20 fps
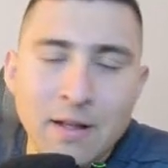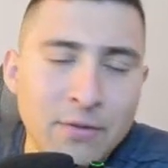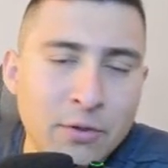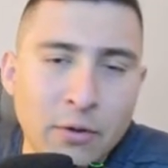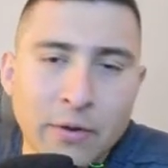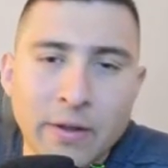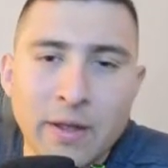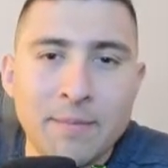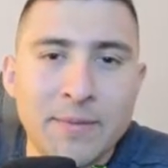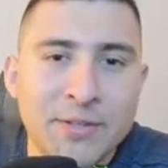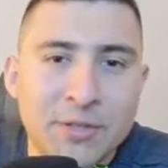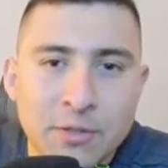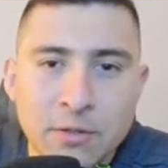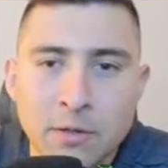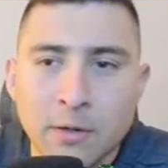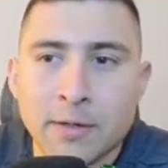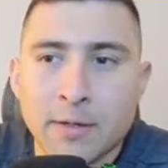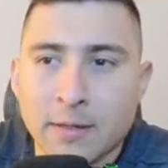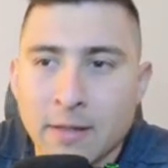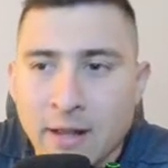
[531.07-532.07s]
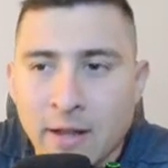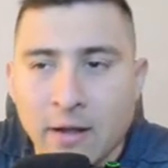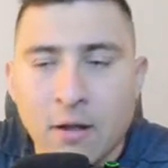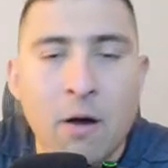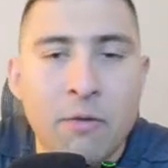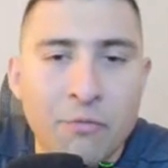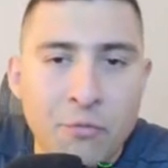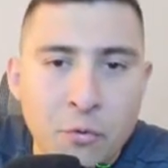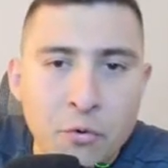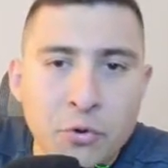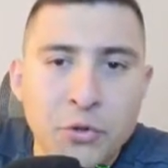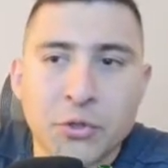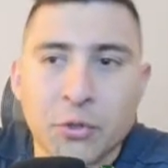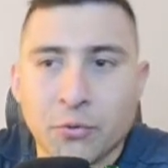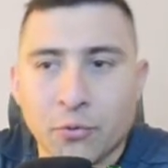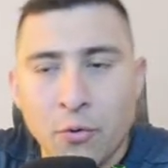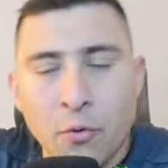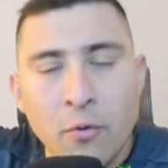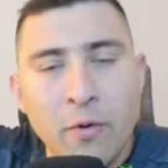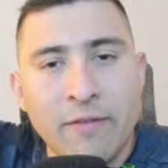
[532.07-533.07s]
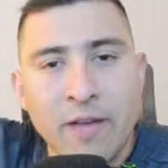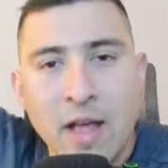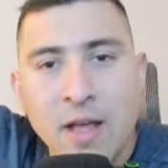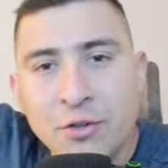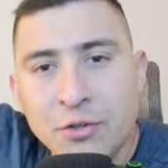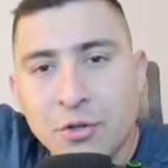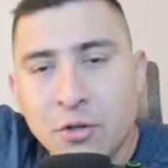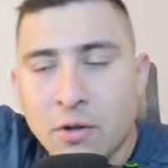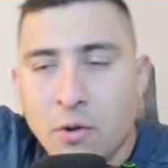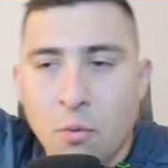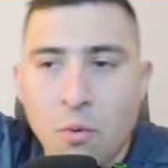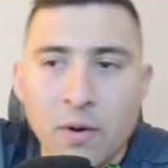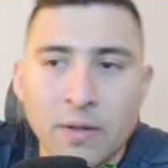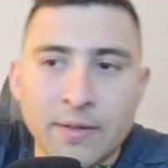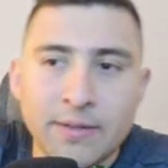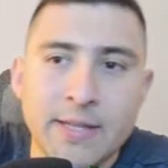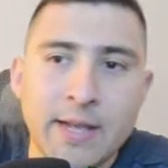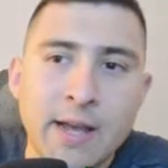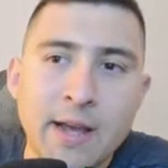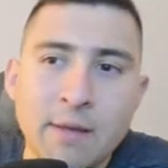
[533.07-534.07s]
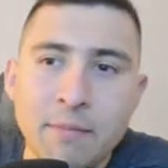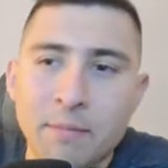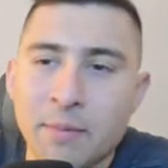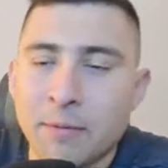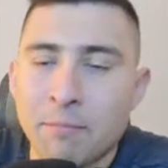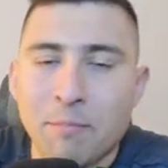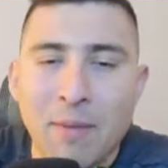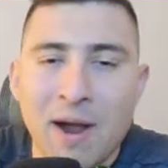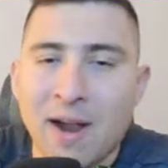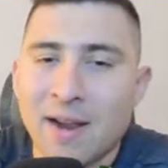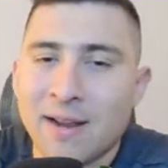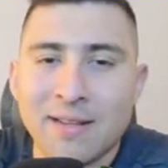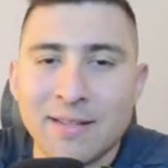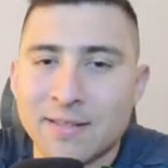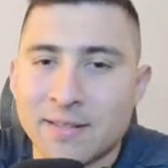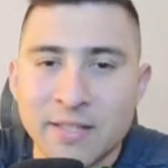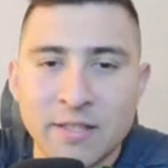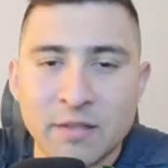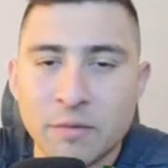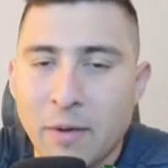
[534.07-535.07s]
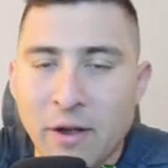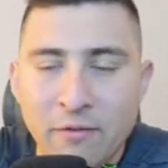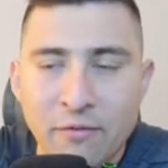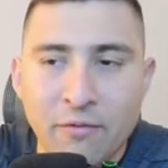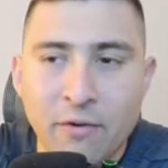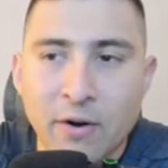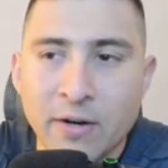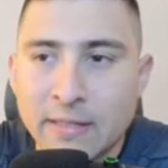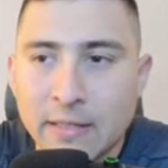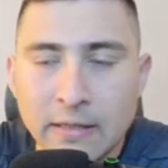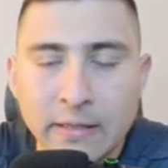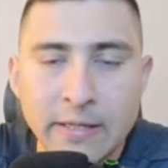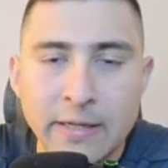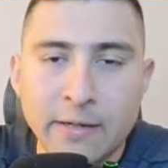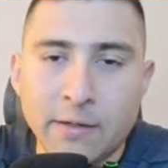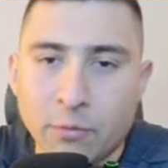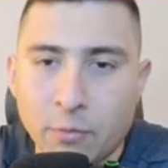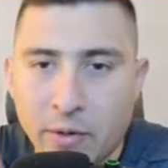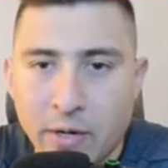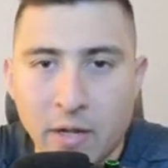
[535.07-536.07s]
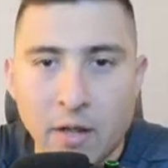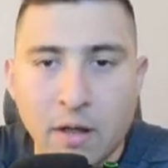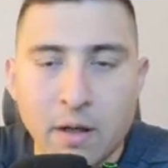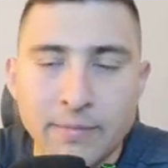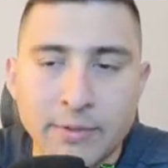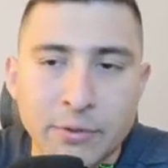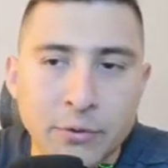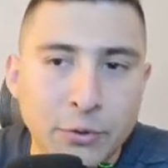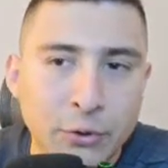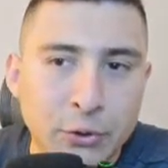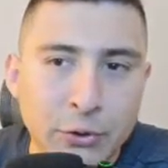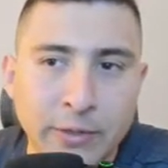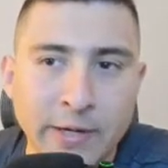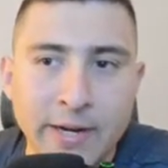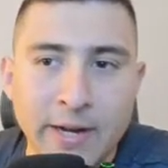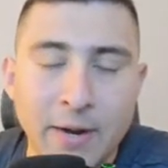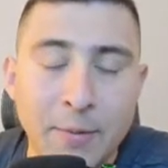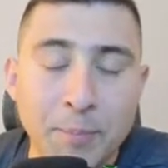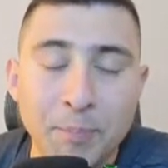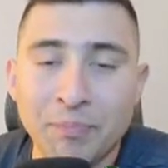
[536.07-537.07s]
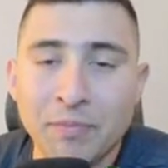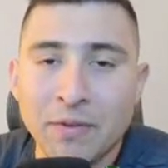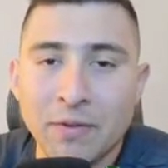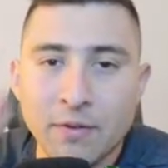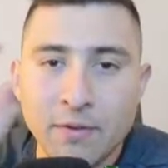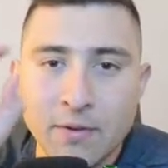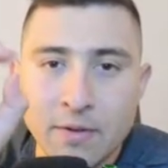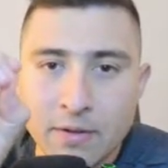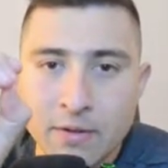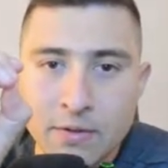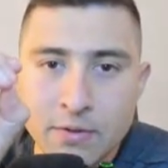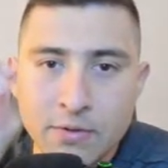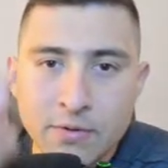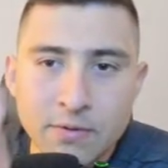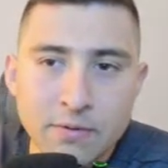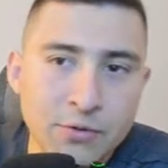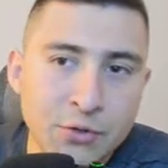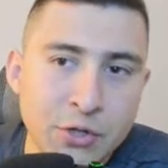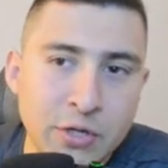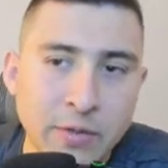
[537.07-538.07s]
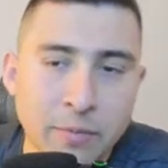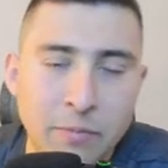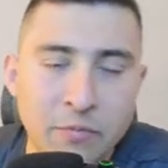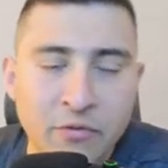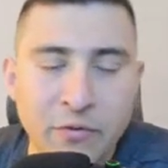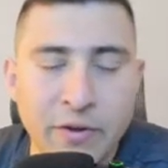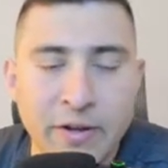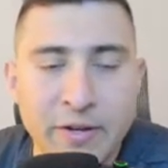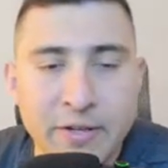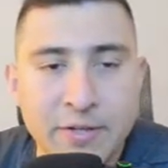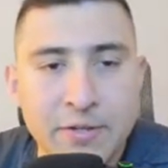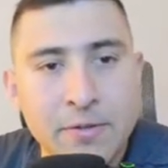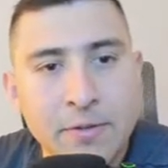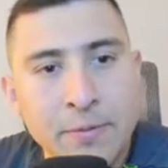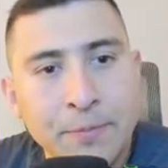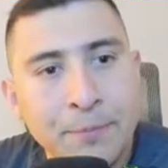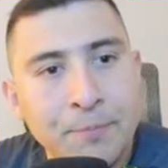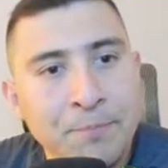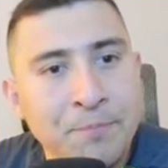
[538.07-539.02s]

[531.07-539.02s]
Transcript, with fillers: Don't get me started. Like, of course, CRO eventually one day, but Binance is by far the leader when it comes to trading cheap fees.